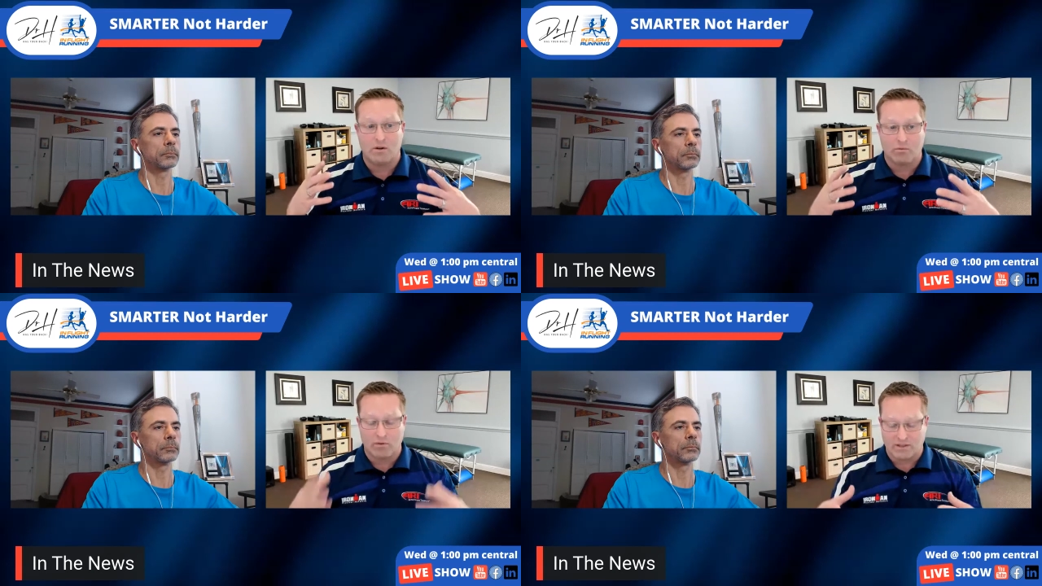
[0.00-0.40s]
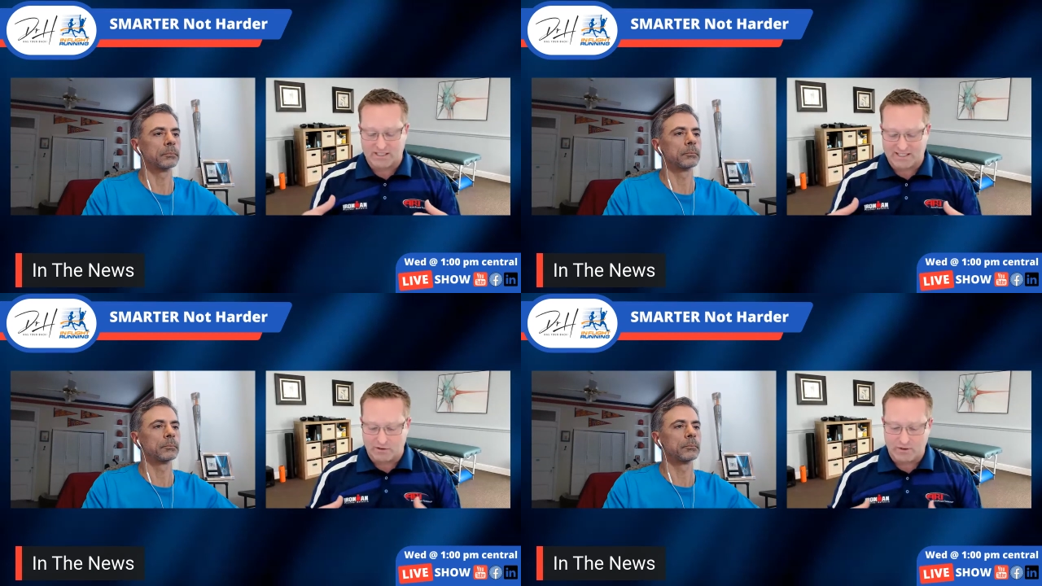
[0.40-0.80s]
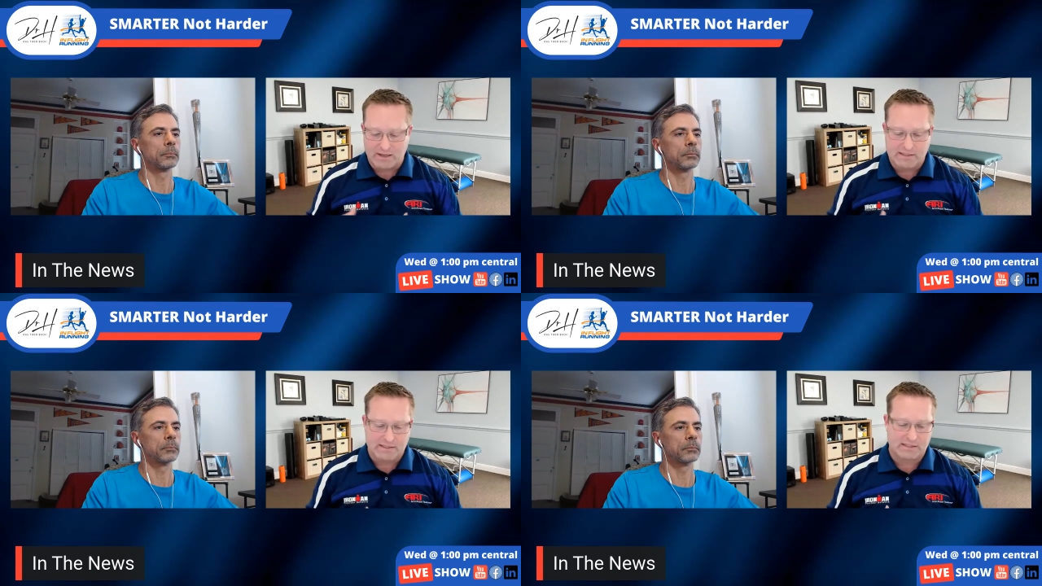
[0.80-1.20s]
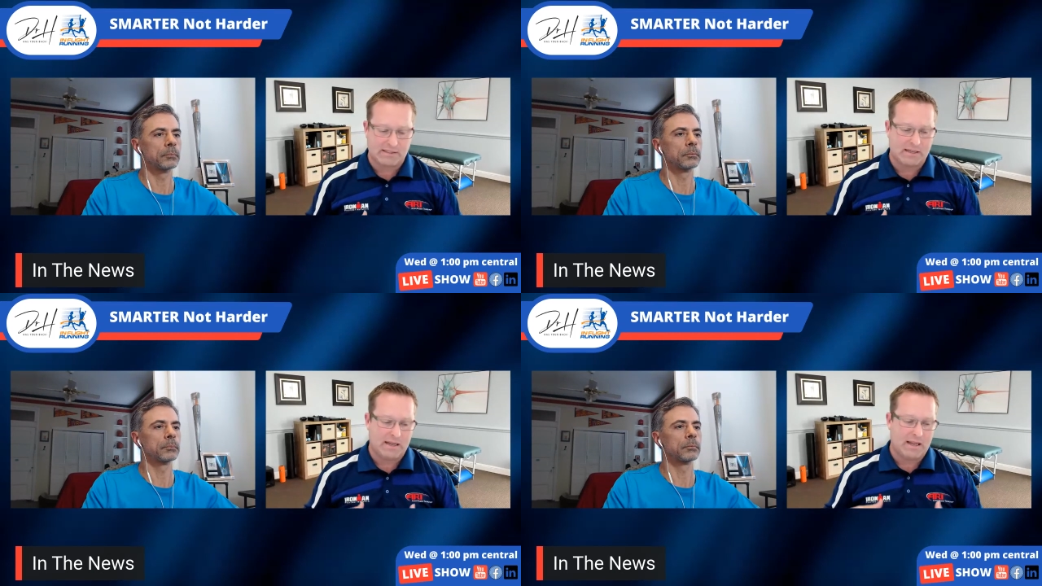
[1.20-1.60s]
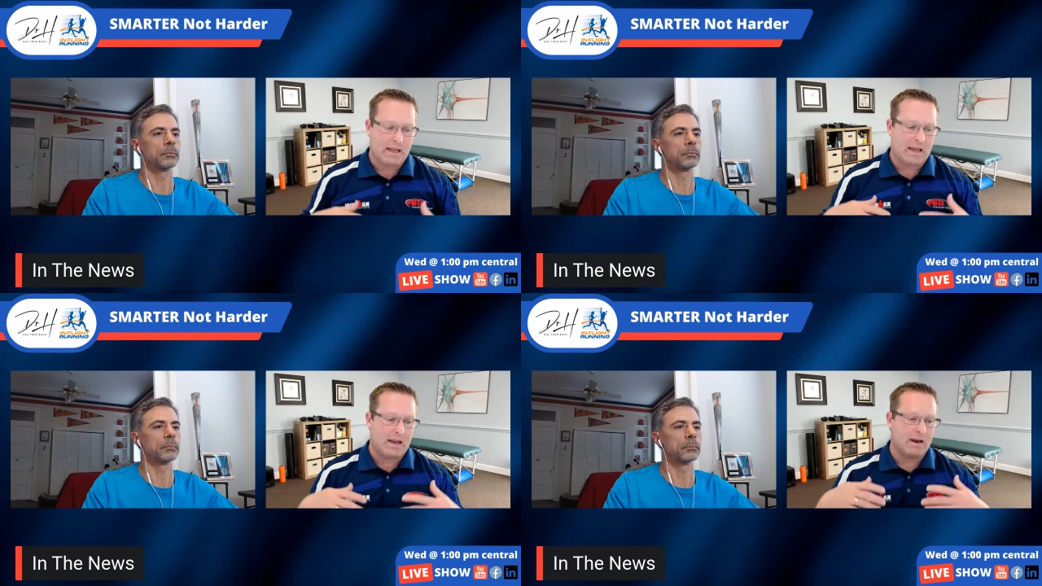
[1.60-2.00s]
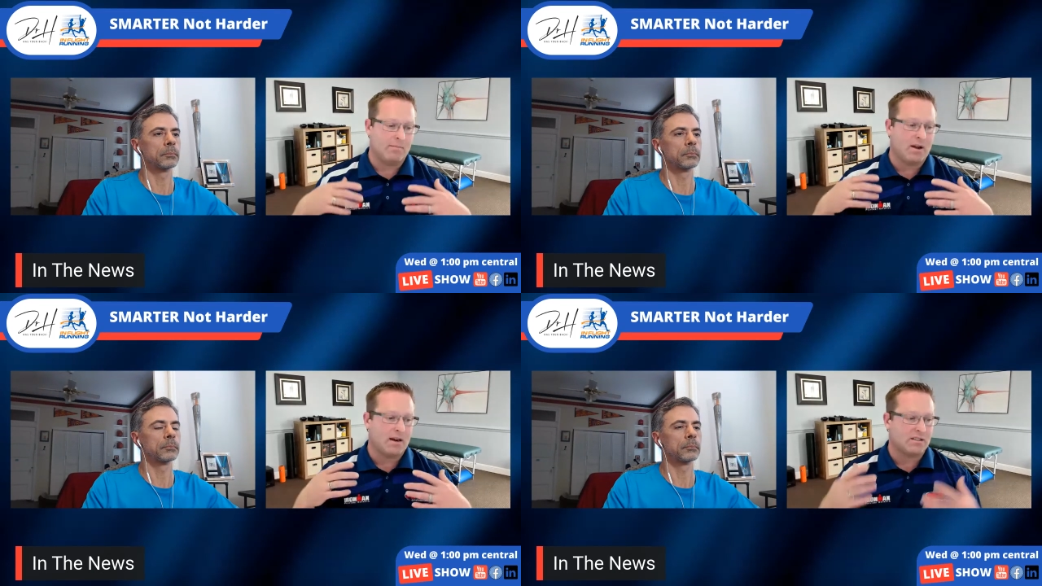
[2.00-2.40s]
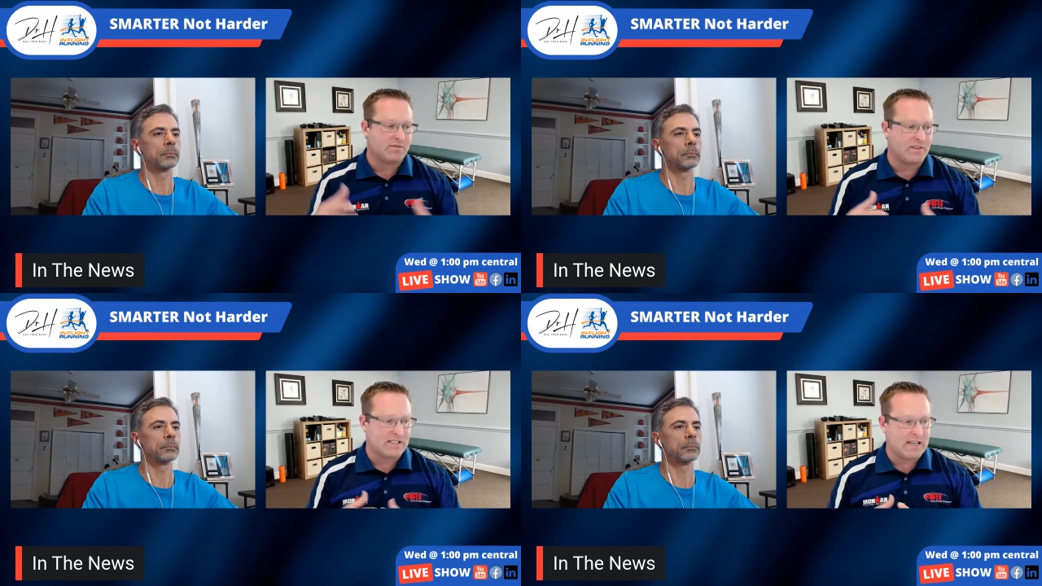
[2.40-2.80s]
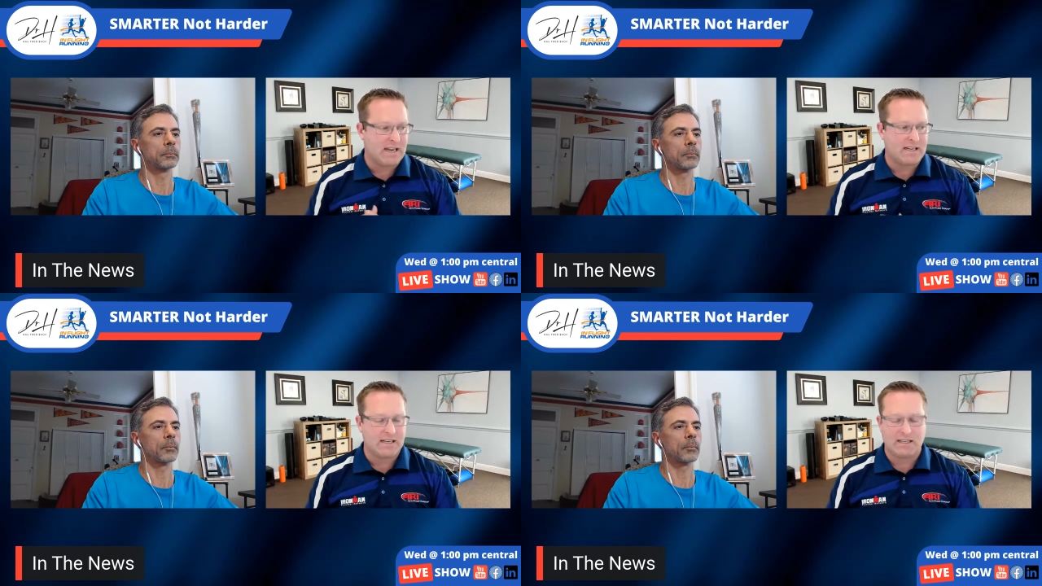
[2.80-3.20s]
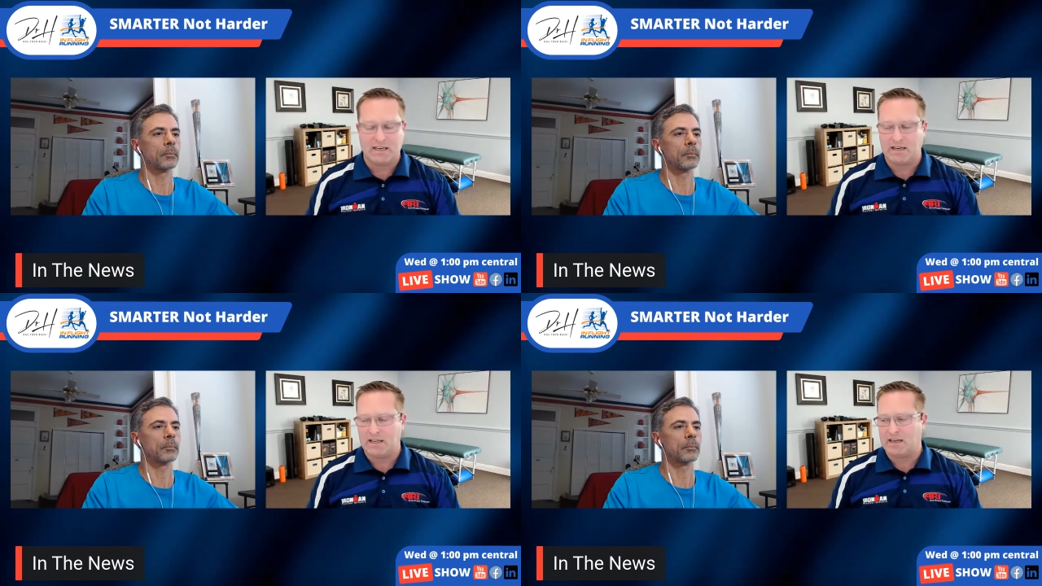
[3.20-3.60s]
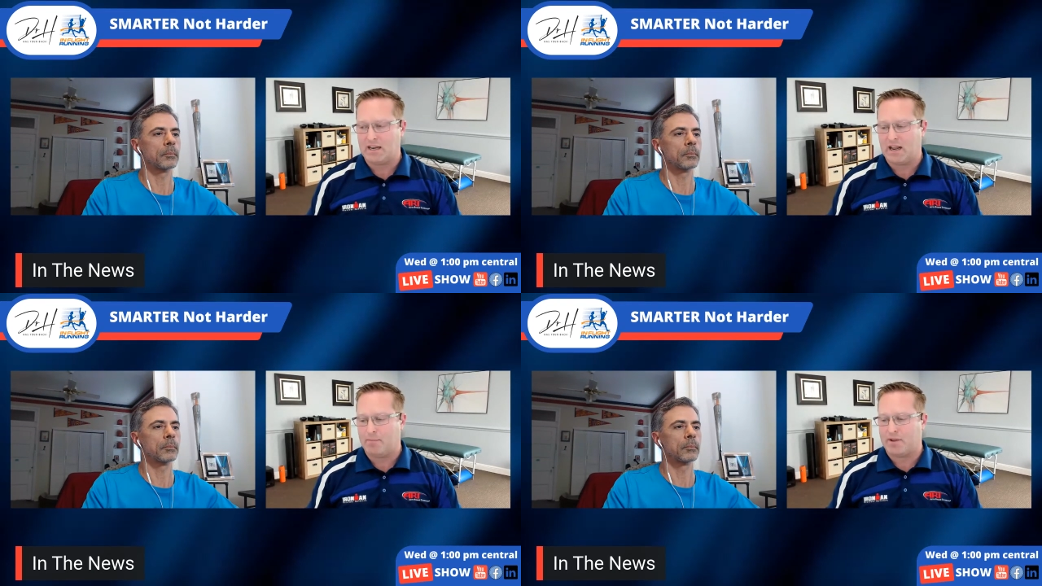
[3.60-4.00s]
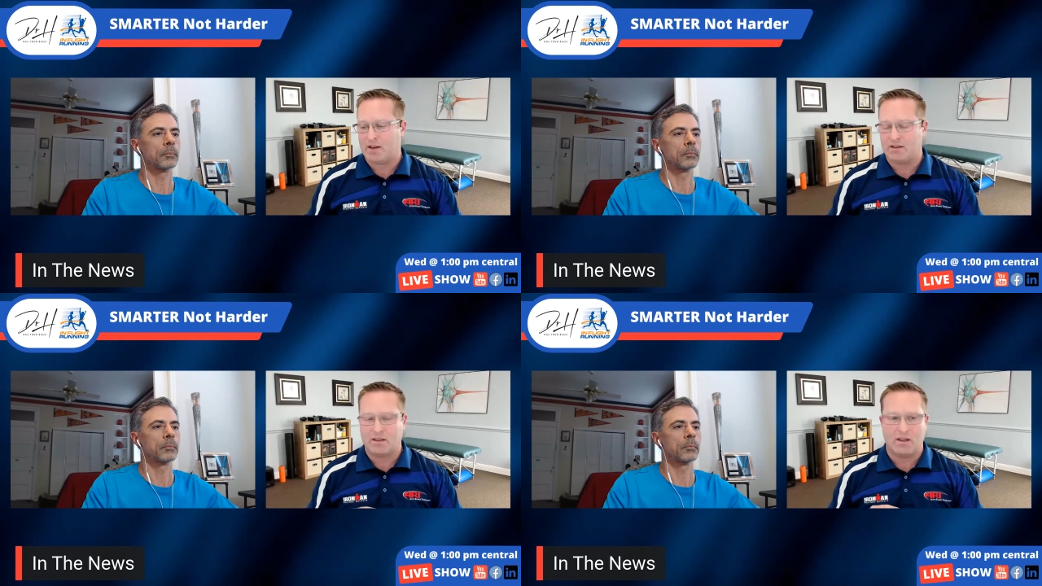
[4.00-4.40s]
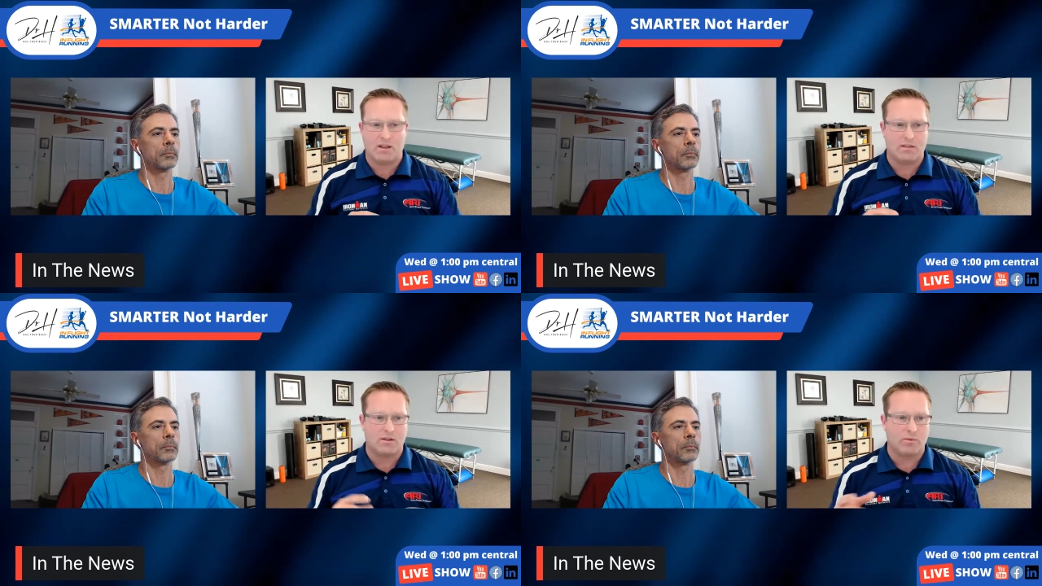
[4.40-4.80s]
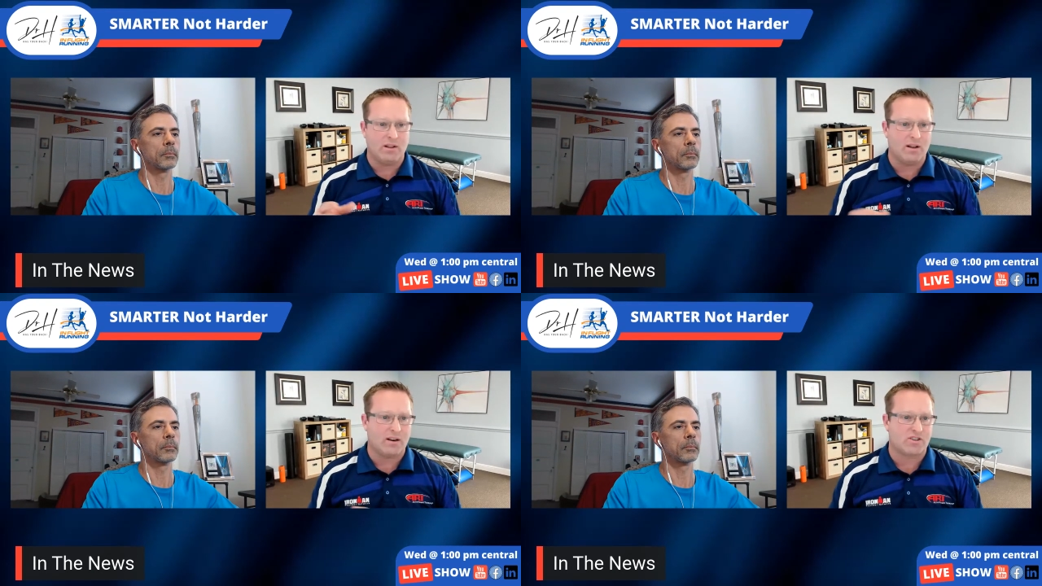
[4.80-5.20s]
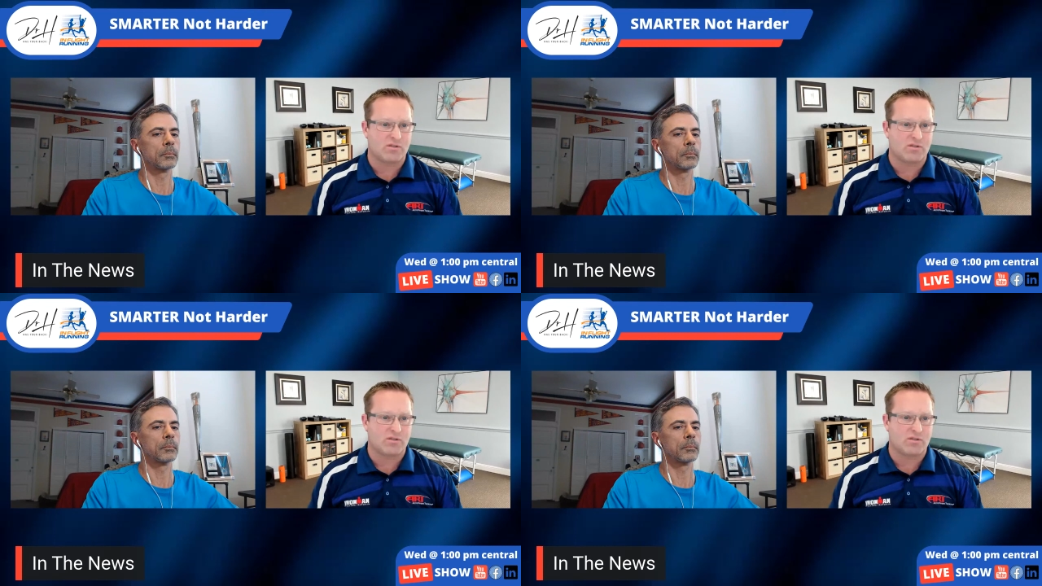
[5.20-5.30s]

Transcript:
Speaker 1: resilience and I'm not as fatigued at the end of the day. But the the real honest